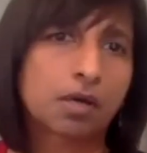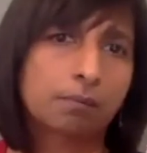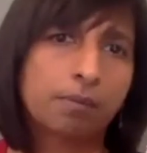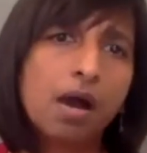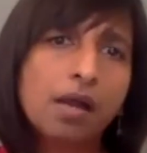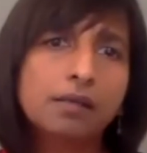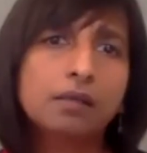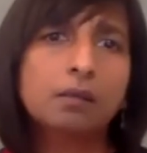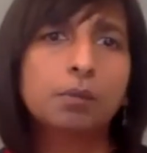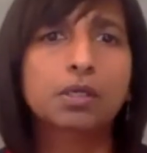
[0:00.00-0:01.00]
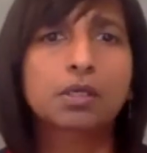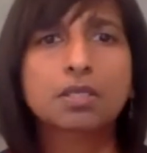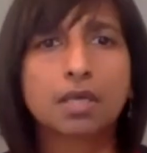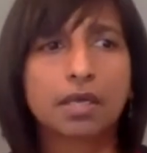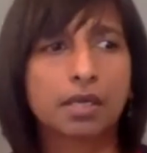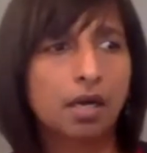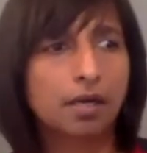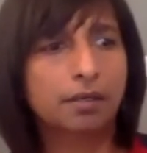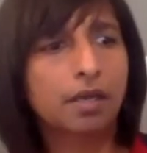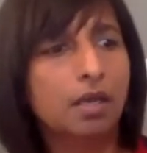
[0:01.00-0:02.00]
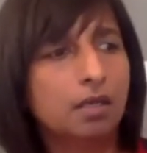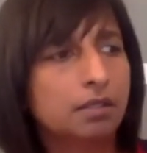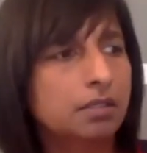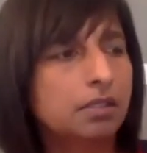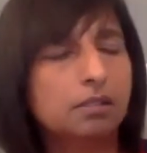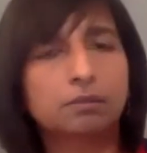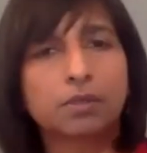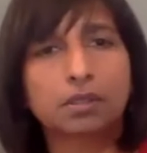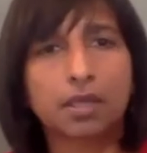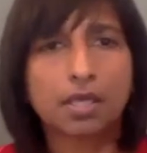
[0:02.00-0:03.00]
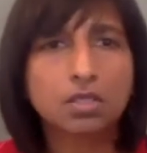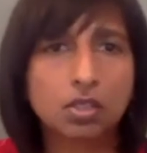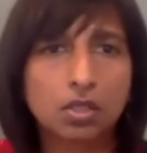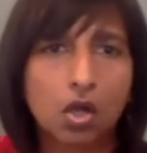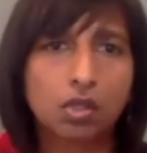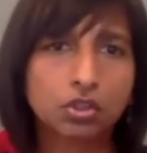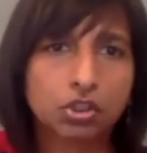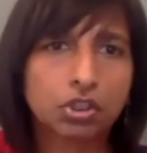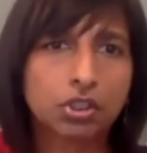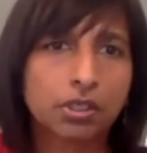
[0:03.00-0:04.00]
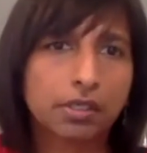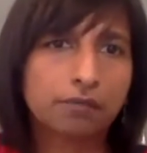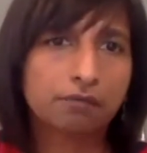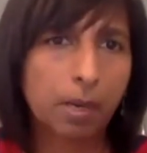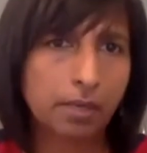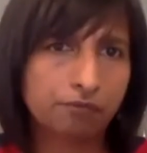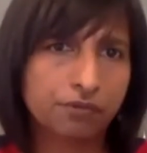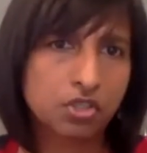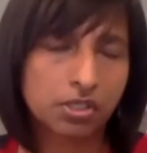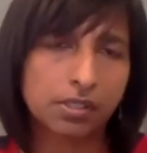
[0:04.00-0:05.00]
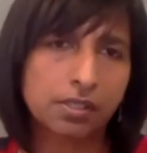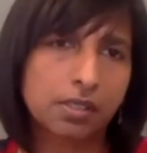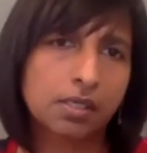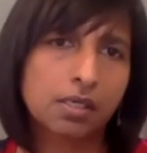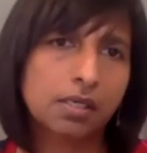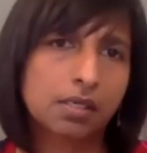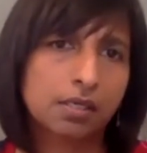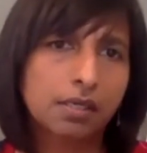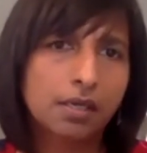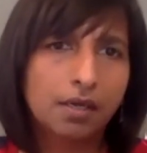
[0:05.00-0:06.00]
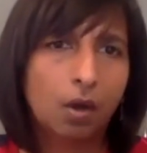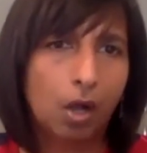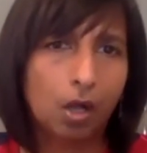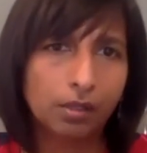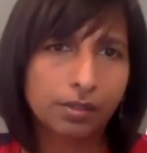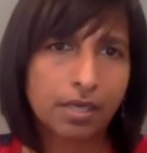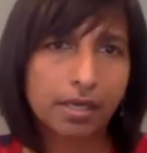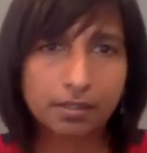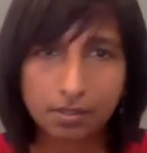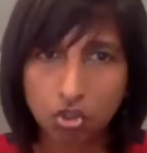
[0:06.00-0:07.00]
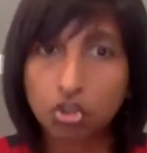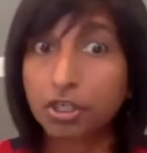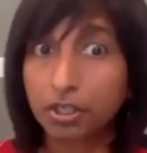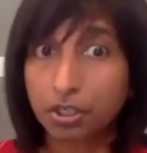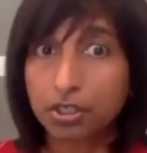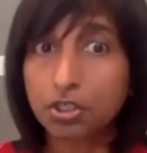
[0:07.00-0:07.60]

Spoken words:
Party because I can't deal with cancel culture and white fragility and all the kind of the trigger issues,